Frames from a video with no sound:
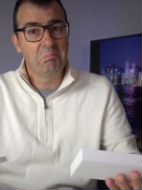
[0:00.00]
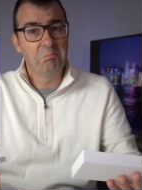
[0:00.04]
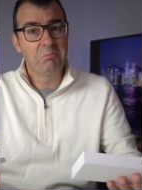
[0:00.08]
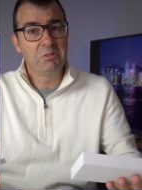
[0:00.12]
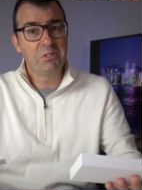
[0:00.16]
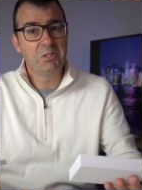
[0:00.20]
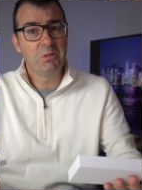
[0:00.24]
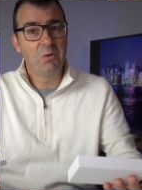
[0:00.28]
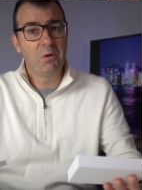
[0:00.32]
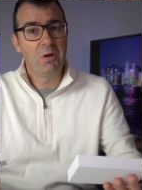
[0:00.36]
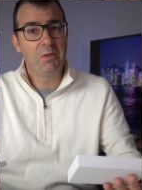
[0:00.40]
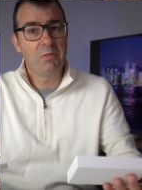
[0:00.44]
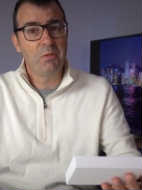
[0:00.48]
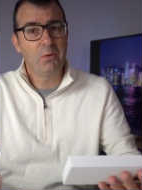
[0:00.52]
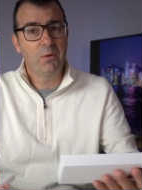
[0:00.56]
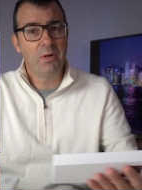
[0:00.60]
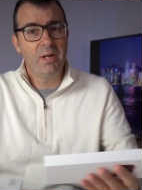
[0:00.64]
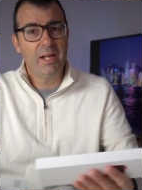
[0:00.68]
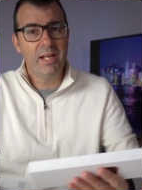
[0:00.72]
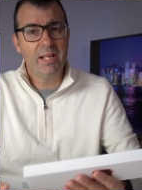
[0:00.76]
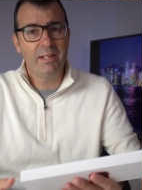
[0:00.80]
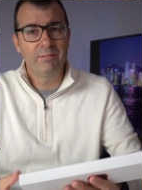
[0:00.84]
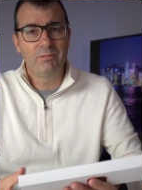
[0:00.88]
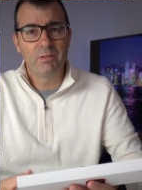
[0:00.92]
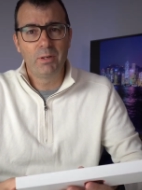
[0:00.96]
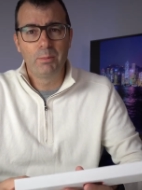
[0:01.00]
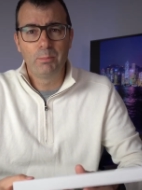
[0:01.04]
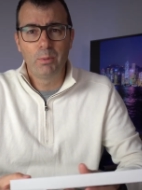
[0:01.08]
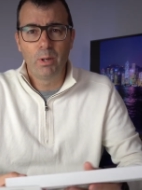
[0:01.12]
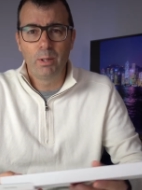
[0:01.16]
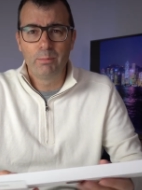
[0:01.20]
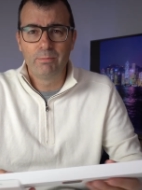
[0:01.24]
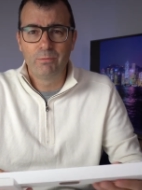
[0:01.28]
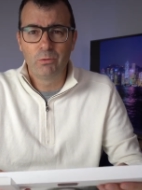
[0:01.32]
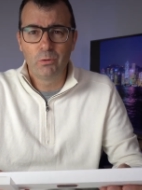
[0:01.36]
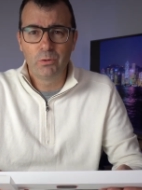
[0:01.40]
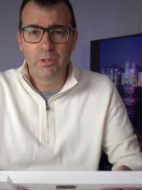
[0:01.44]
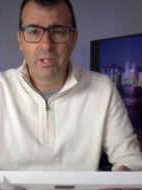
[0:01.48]
So I thought, hey, if I
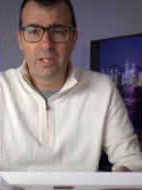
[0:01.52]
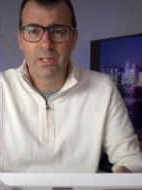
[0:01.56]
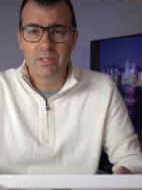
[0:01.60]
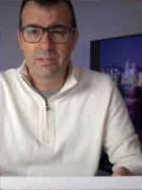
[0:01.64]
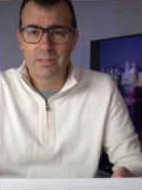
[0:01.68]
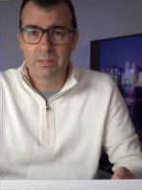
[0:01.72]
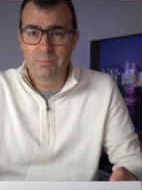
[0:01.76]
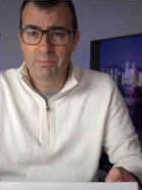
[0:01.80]
buy before the end of